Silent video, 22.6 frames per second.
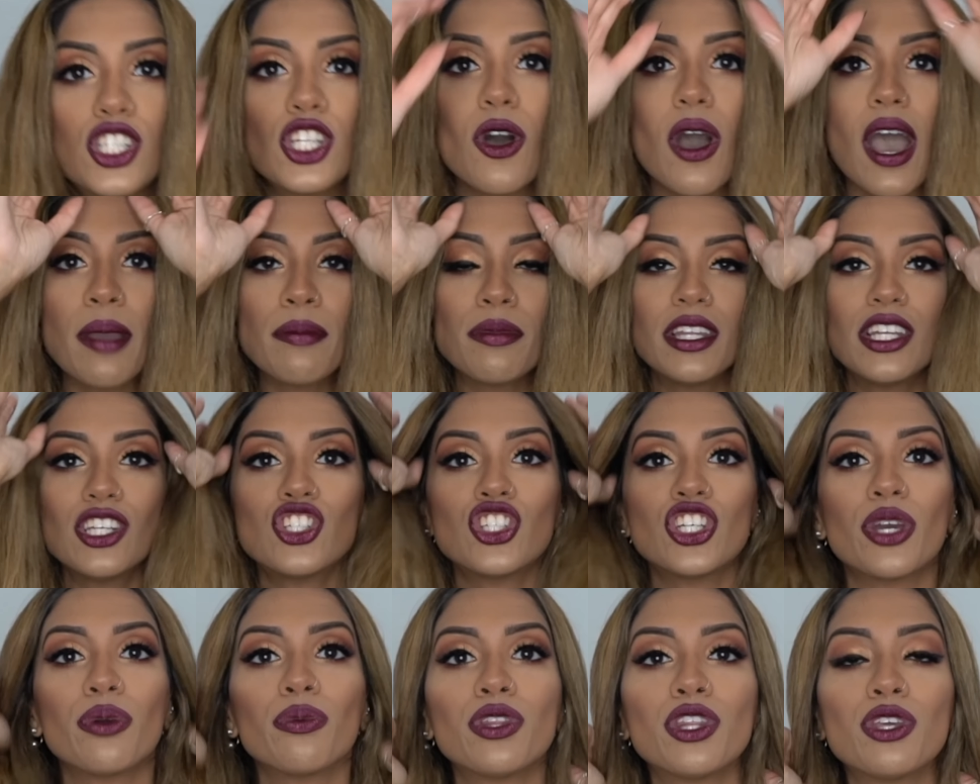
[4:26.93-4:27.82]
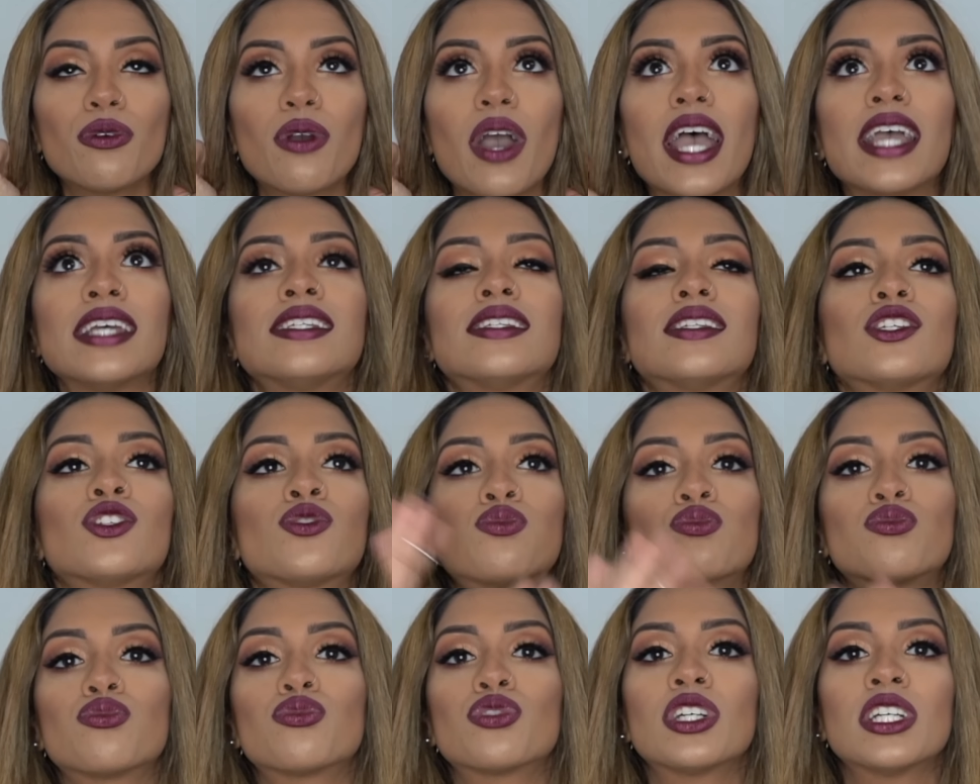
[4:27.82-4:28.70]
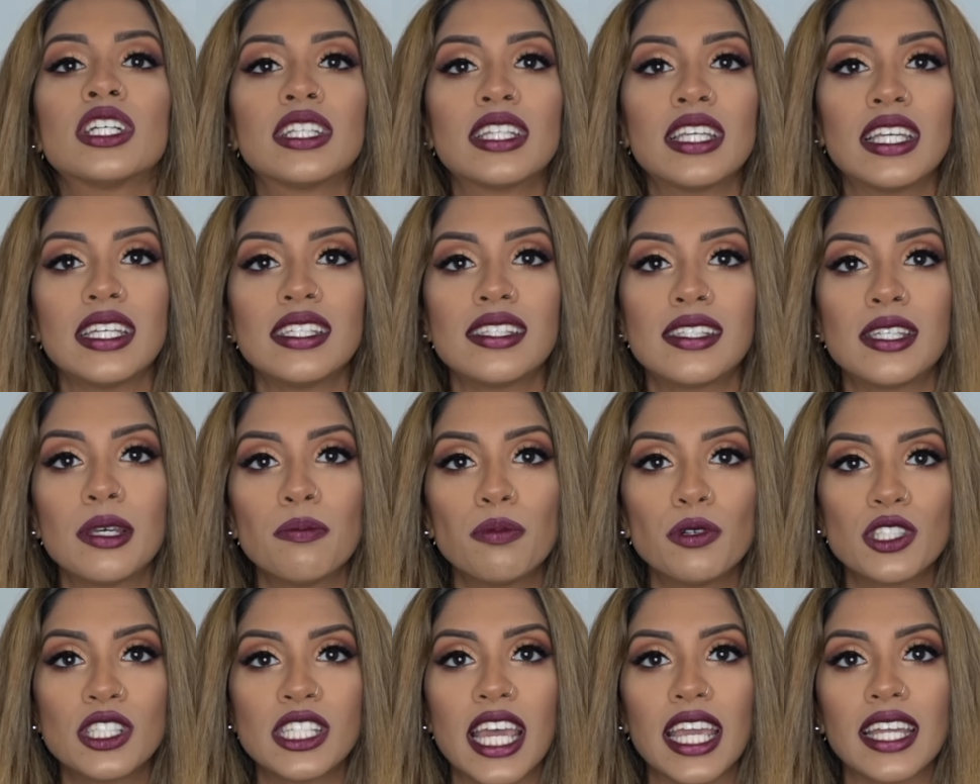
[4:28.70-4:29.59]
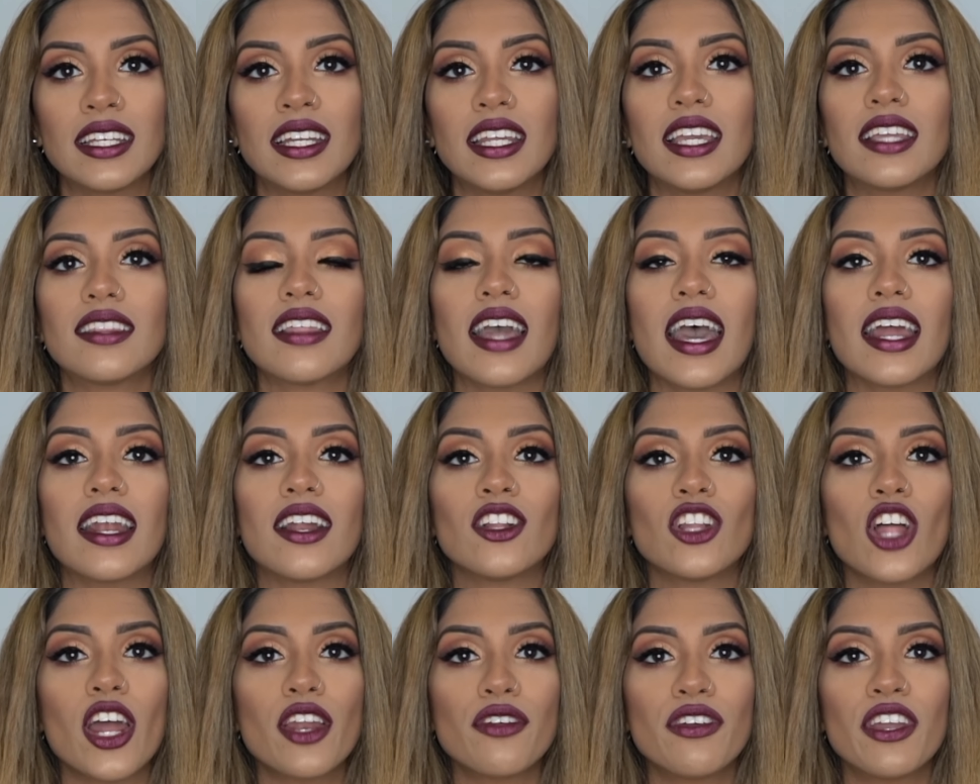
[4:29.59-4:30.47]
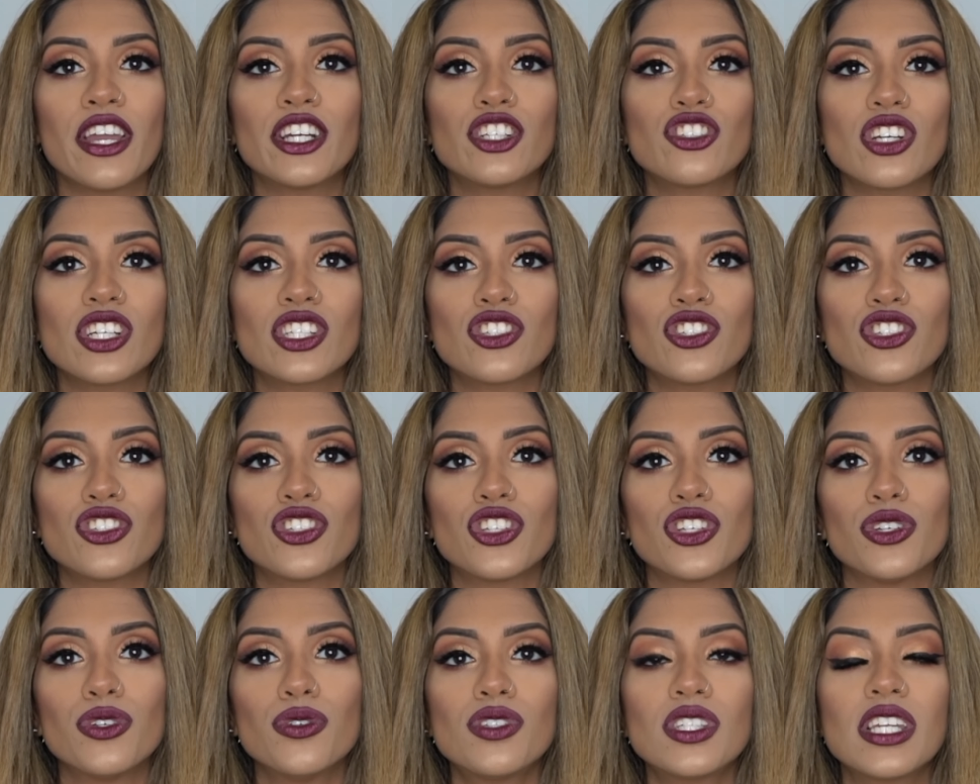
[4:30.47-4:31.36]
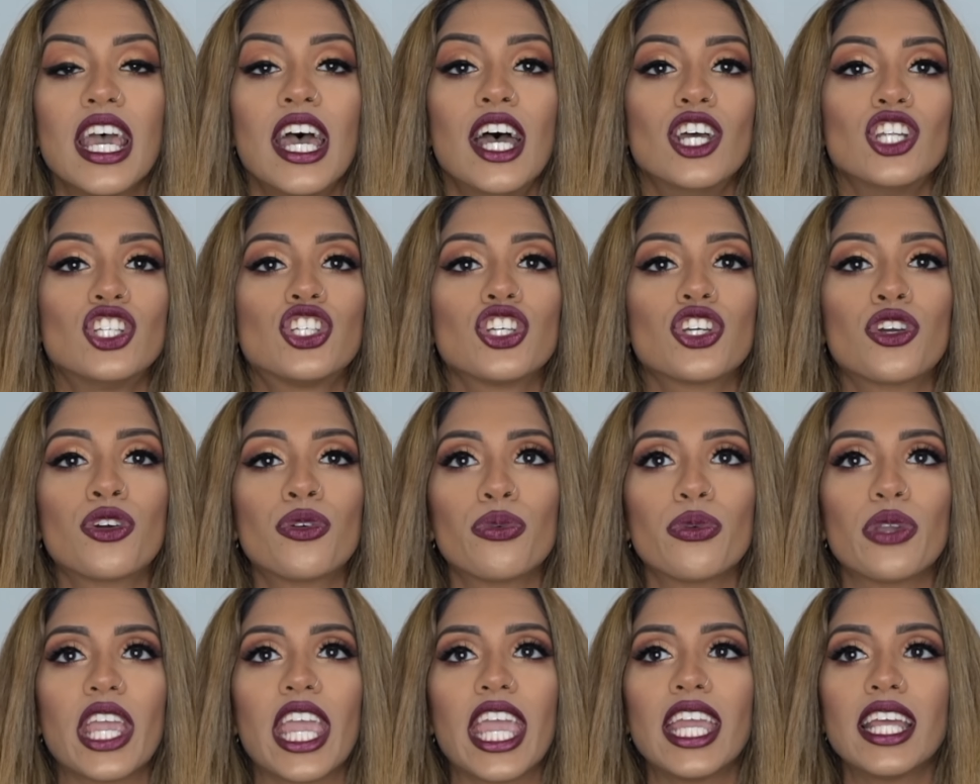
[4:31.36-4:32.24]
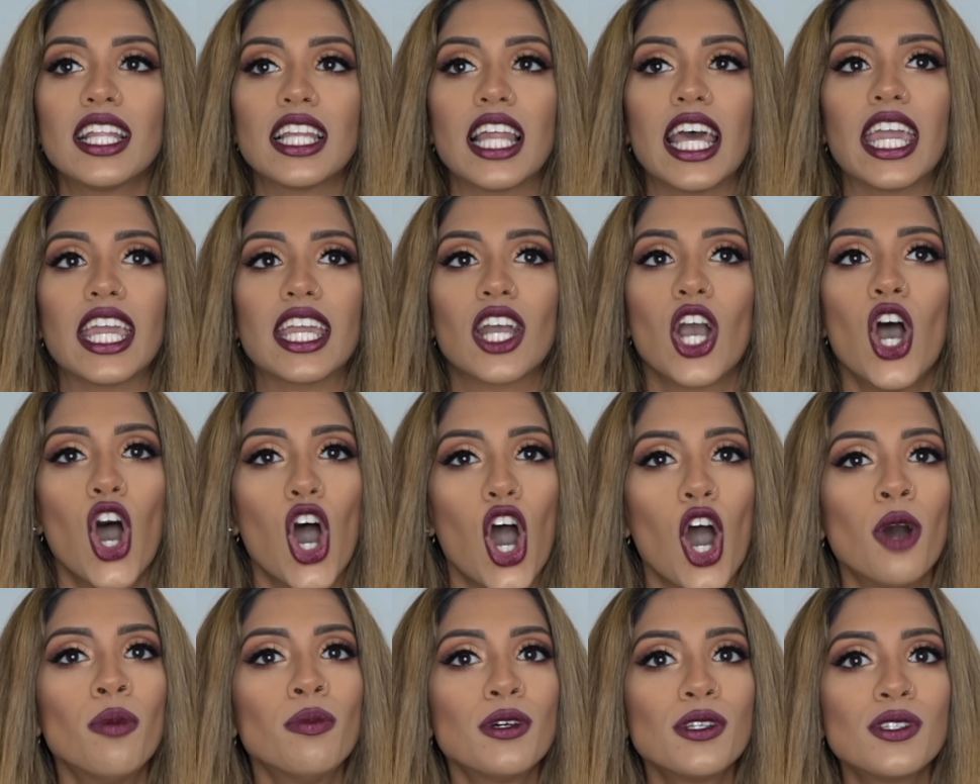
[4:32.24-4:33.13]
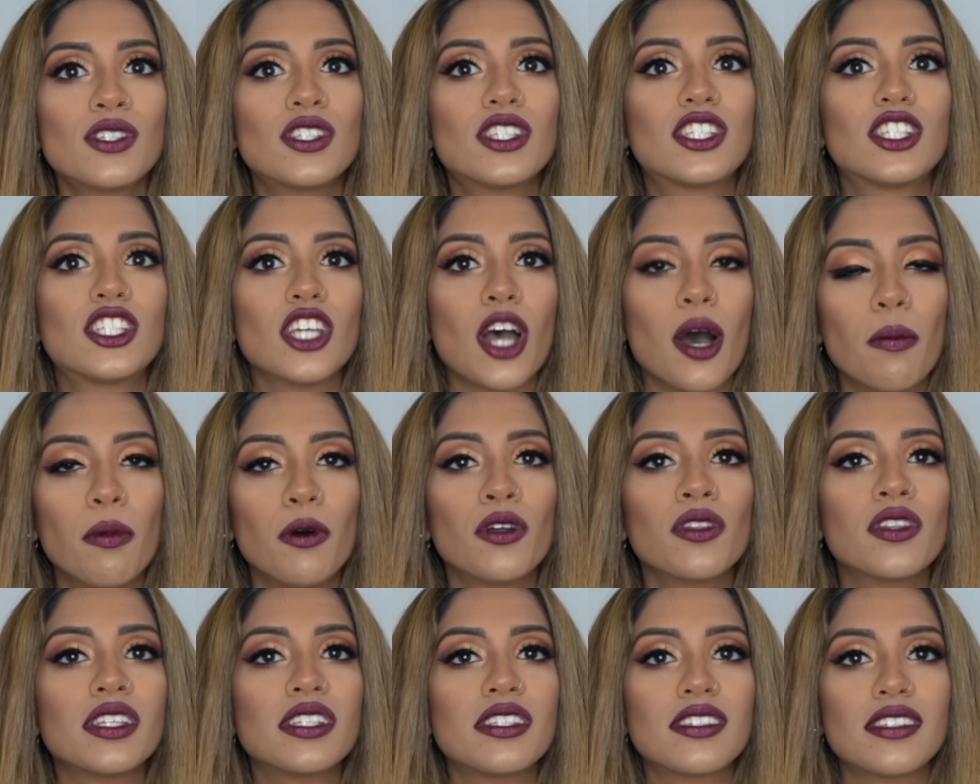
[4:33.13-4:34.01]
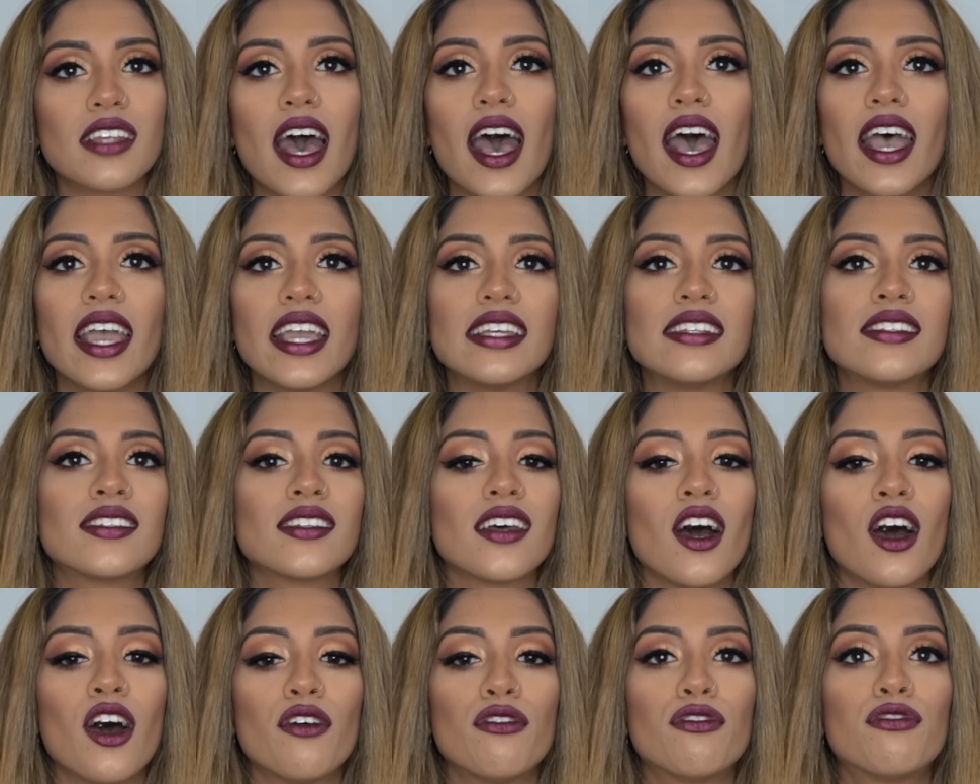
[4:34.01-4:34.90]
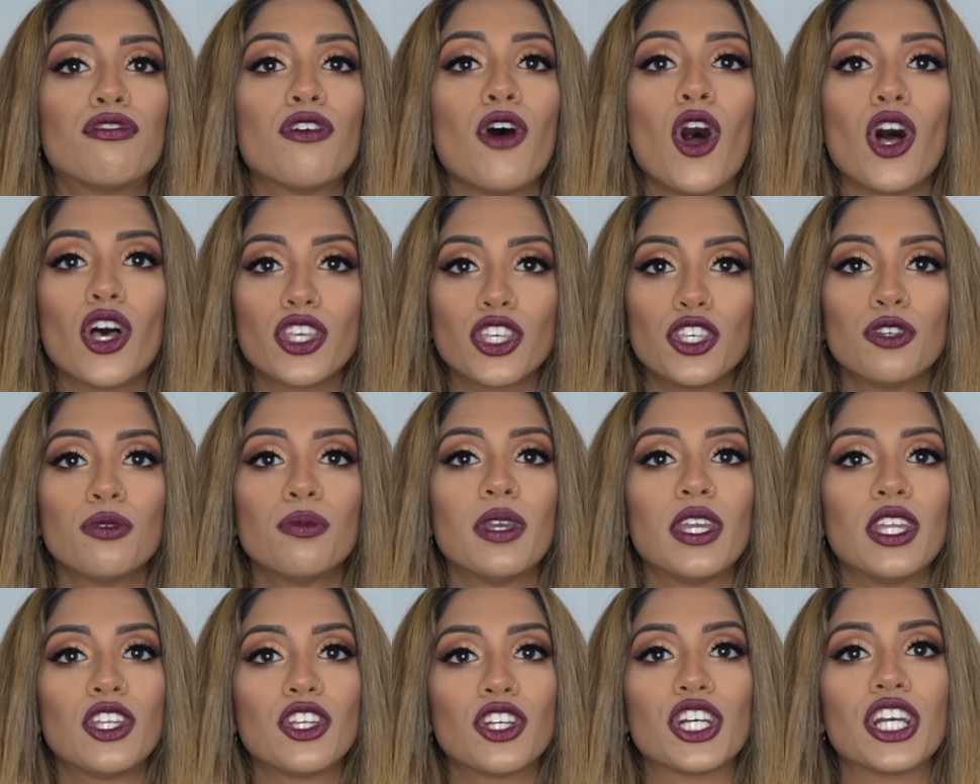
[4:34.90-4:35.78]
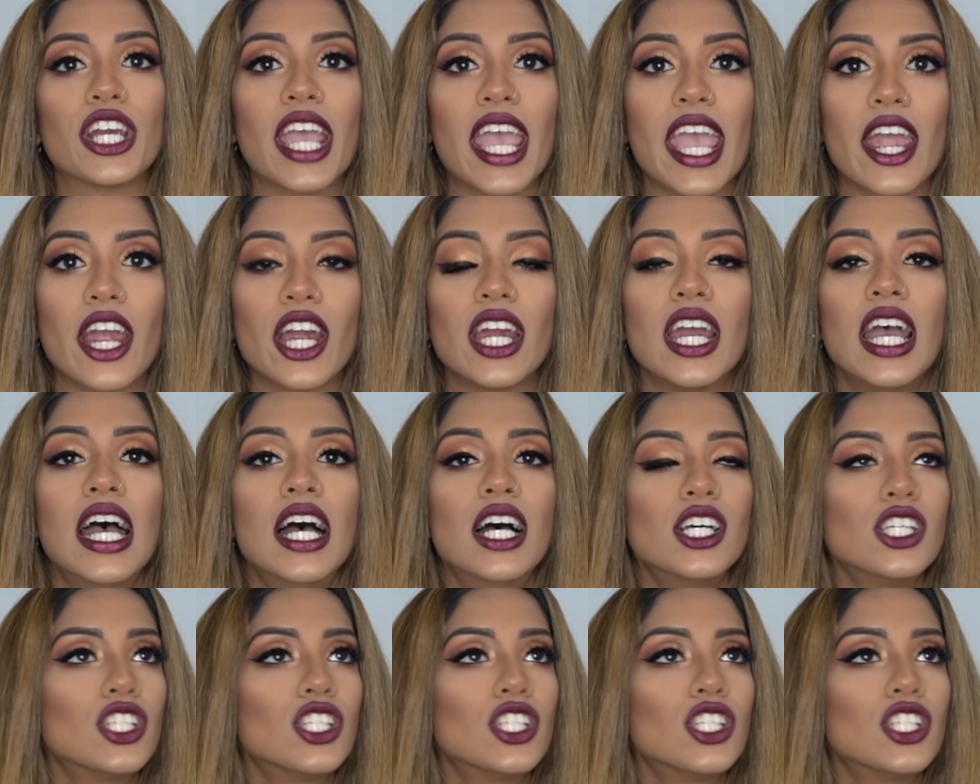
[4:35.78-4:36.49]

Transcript: So I'm gonna share with you guys this really simple technique that a lot of hairdressers use to create like almost double the size of volume in your hair.